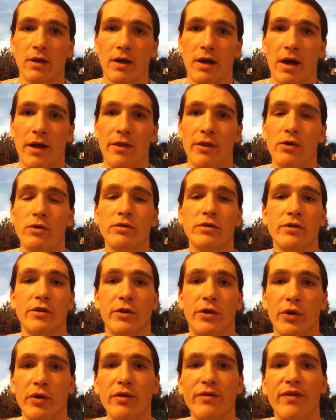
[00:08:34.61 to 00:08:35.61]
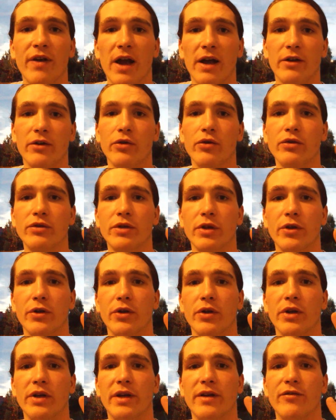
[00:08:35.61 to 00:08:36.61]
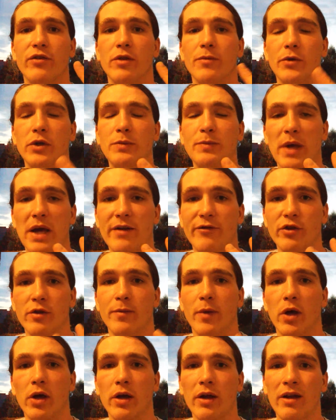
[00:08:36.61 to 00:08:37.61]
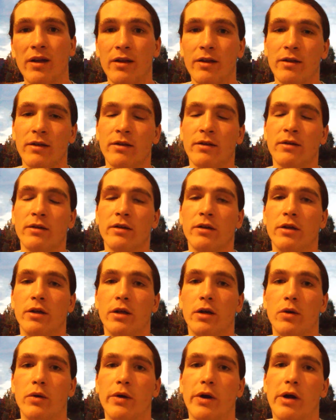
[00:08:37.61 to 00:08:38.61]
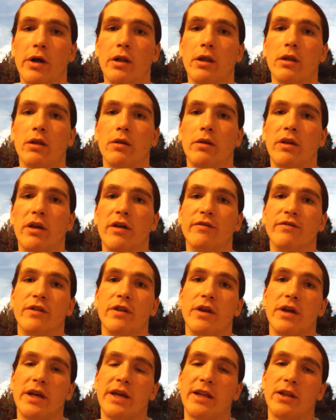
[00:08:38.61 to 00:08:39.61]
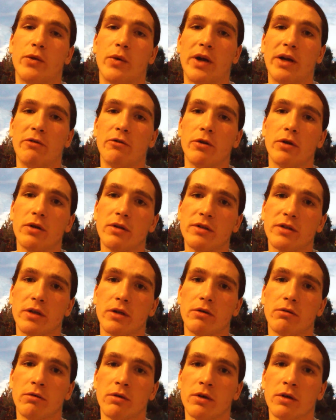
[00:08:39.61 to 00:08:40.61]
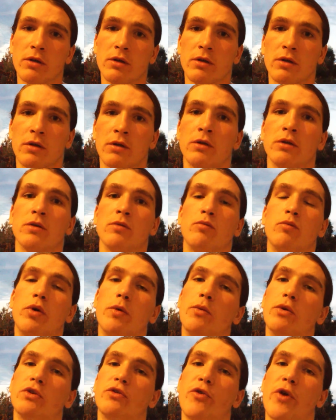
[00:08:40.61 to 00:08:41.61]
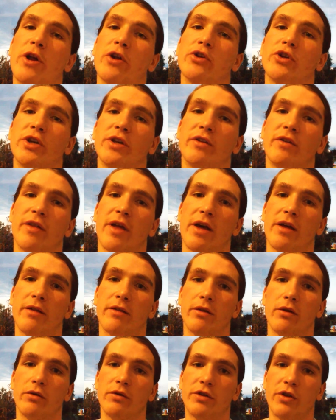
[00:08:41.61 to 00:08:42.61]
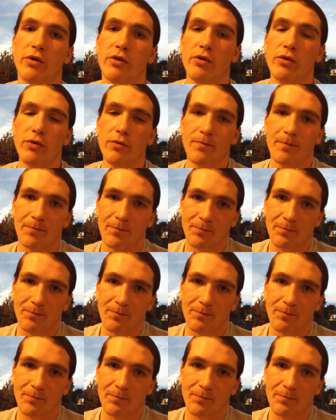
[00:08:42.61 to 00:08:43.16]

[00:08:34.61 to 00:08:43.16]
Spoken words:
And those are the two factors that are going to give you the most bang for your buck. We all love the 80-20 rule, so put most of your energy into those two.